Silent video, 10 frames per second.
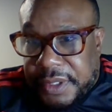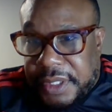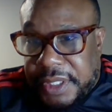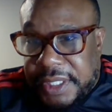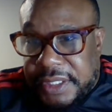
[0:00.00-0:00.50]

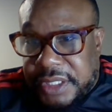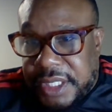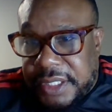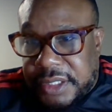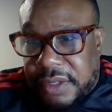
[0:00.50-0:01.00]
At least
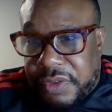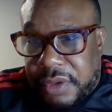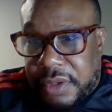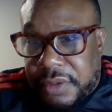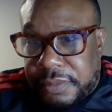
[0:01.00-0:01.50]
6 of
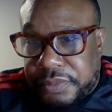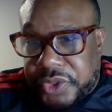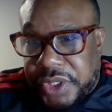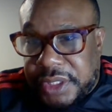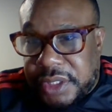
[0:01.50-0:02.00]

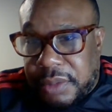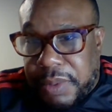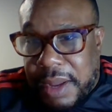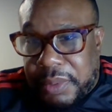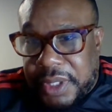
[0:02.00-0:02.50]
the
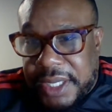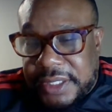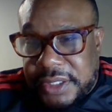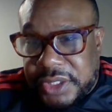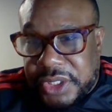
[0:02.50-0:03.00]

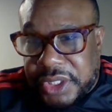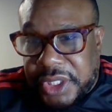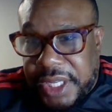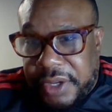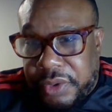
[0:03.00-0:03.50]
populations is
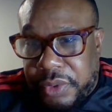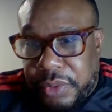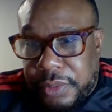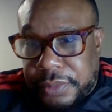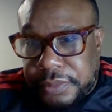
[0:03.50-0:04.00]

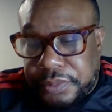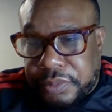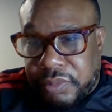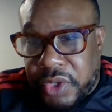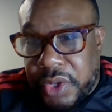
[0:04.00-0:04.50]
illegal.
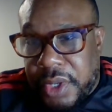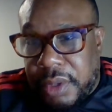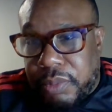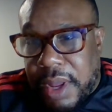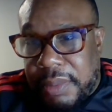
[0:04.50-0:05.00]

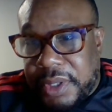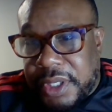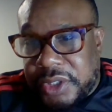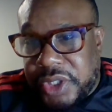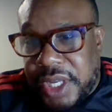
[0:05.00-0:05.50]
Probably
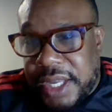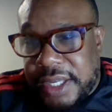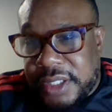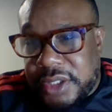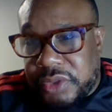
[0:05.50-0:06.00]
country
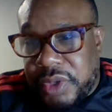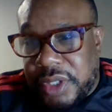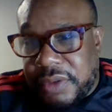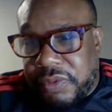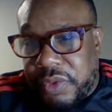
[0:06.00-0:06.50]
has
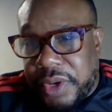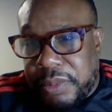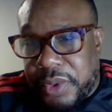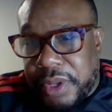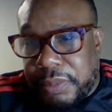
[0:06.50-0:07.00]
340
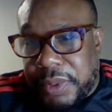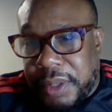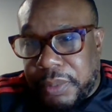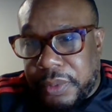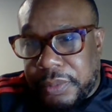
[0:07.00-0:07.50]
million
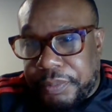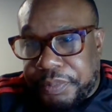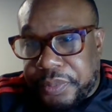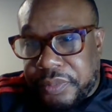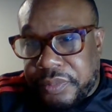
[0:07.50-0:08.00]
people.
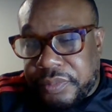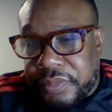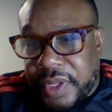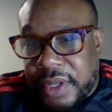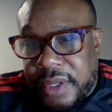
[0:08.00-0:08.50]

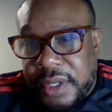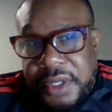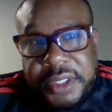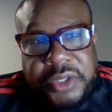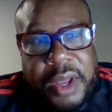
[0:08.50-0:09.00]

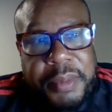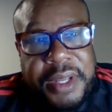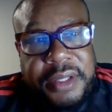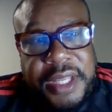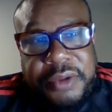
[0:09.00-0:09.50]
So how
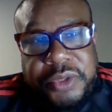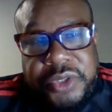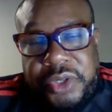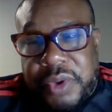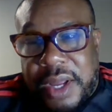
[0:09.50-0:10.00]
many illegals
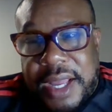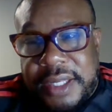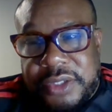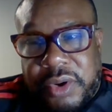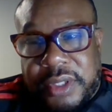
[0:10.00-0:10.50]
do you, I
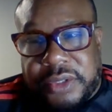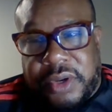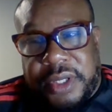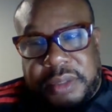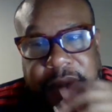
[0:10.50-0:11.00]
asked Dark
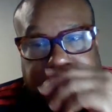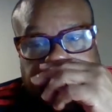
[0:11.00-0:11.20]
Star this, but